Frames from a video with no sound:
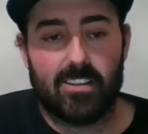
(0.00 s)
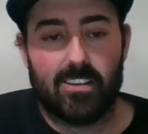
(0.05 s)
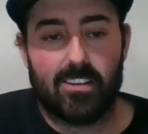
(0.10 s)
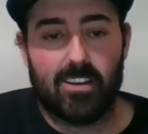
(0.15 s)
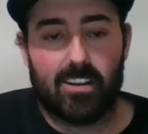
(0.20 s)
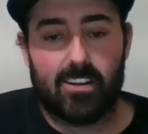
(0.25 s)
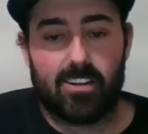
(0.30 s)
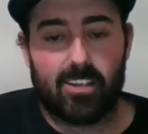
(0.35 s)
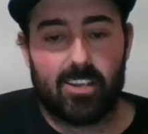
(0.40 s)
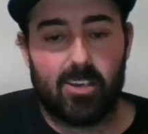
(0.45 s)
that you
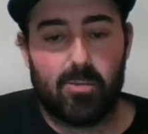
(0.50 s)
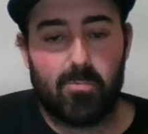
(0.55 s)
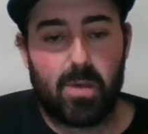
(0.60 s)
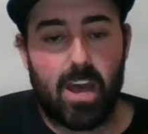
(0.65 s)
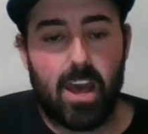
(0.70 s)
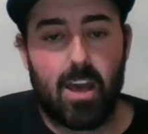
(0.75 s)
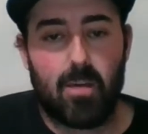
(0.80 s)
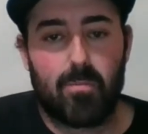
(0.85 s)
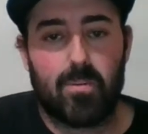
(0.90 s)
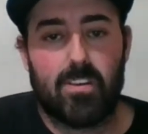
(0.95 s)
got to keep
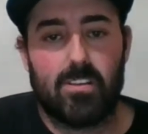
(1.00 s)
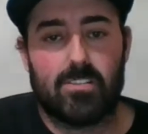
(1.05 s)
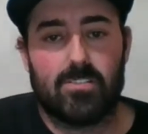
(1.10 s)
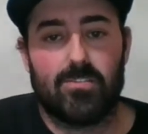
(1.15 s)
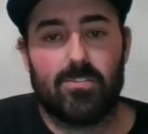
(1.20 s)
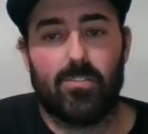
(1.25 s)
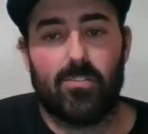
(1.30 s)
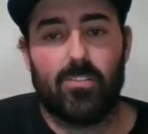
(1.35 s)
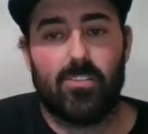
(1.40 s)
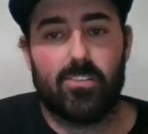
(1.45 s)
happy.
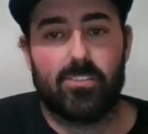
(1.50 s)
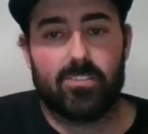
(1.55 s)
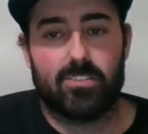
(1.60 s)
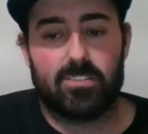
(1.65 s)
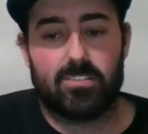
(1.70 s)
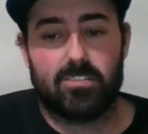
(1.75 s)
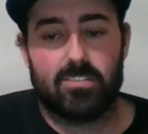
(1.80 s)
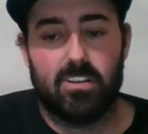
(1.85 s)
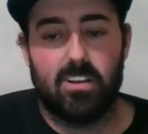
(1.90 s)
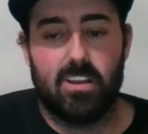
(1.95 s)
So
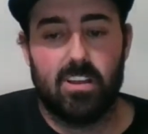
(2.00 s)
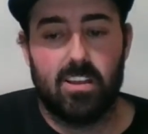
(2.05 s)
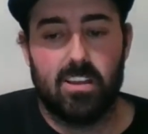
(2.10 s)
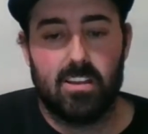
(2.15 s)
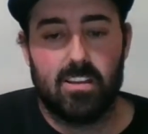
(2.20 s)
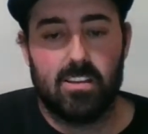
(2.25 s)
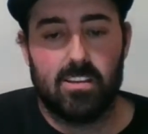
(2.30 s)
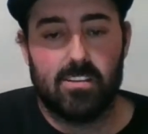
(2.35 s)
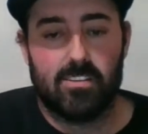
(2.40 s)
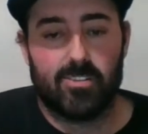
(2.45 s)

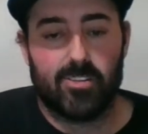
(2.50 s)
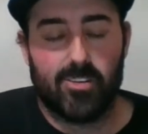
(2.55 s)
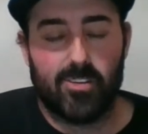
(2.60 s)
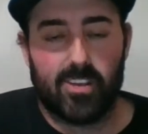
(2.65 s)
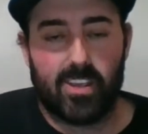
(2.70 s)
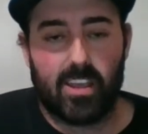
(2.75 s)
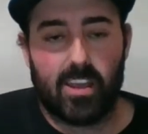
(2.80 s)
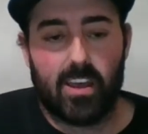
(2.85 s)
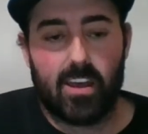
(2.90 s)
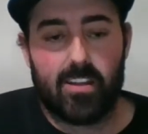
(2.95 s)

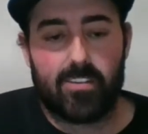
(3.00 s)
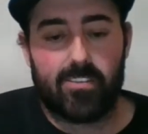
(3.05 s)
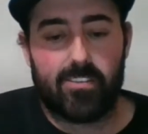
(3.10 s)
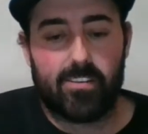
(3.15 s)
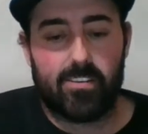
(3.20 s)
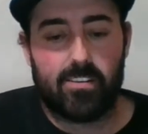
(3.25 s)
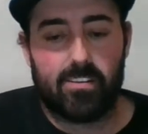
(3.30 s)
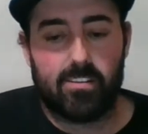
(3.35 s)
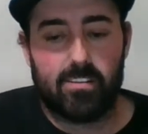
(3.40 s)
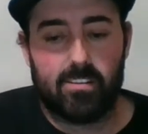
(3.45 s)
you
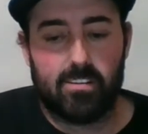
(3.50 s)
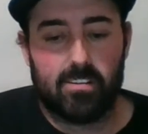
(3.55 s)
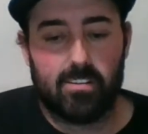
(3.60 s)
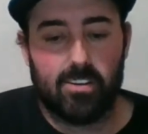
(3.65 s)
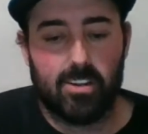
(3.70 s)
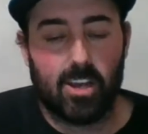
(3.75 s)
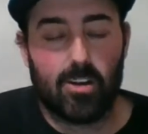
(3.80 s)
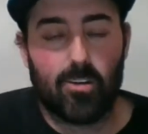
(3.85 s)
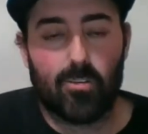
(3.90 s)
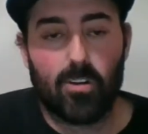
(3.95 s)

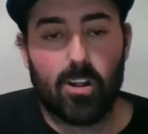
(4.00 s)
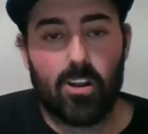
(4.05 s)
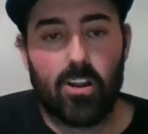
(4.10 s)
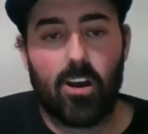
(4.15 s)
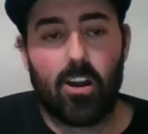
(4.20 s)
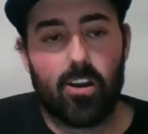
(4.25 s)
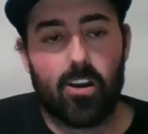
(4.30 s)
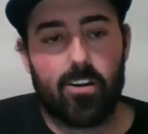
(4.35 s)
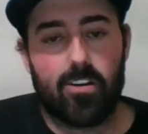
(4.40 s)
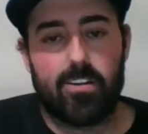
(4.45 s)
got to run
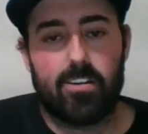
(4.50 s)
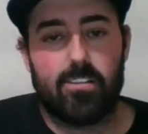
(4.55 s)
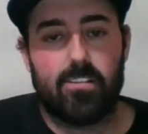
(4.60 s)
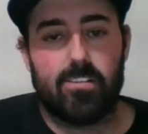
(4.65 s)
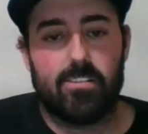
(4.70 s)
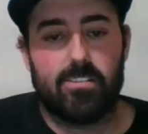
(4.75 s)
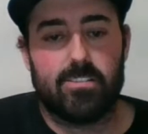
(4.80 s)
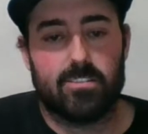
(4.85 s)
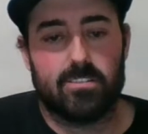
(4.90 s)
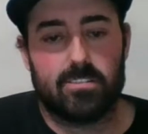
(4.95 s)
hard.
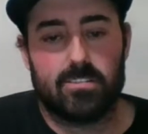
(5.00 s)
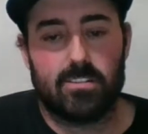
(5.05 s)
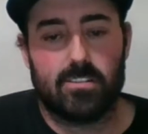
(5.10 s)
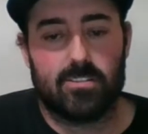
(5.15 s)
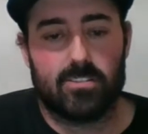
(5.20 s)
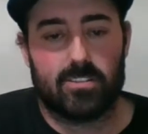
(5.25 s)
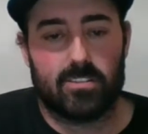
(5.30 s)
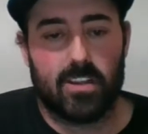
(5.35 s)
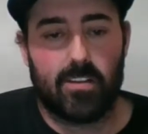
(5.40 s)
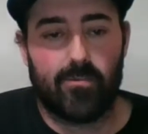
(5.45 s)
There's
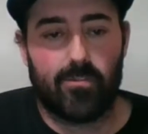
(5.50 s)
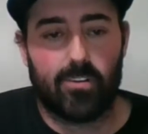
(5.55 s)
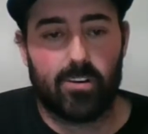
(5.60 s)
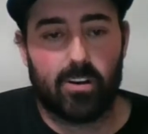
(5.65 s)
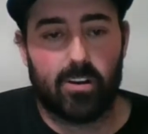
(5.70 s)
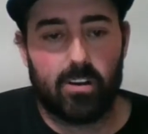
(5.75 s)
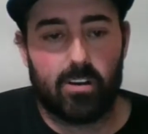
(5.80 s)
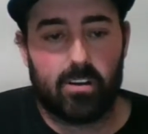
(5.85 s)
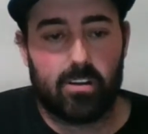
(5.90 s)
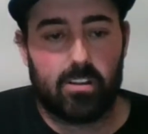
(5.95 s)

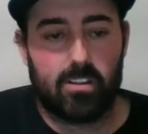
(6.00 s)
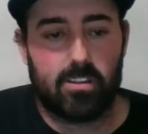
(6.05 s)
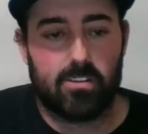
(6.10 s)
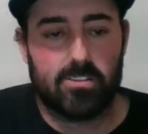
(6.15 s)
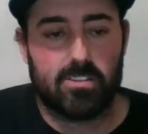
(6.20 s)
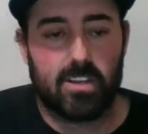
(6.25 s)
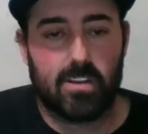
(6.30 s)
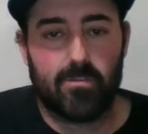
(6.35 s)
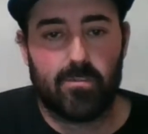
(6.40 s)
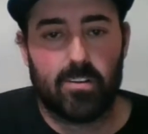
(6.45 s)
never a
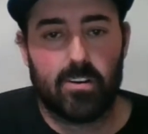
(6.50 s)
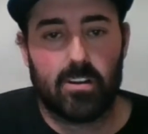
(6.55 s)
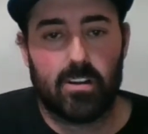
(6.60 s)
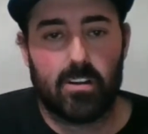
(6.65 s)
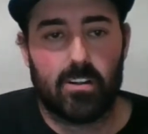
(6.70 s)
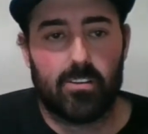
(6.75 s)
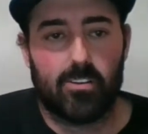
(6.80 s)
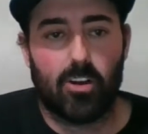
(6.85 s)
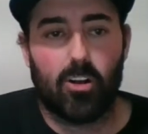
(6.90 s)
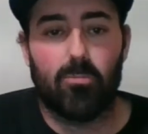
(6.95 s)

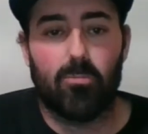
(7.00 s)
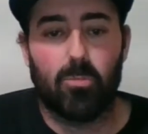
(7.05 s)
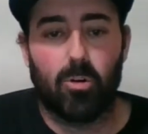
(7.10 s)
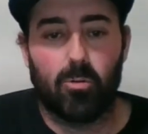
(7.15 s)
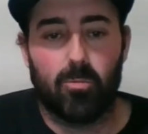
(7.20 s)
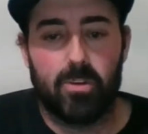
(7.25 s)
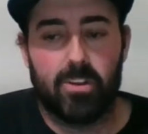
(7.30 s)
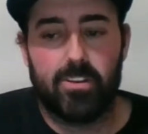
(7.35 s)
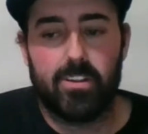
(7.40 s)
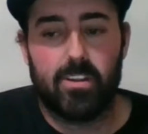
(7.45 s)
dull
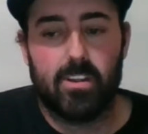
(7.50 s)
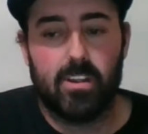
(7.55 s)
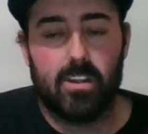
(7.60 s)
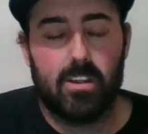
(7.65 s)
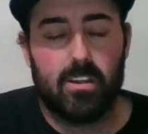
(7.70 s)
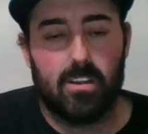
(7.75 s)
moment.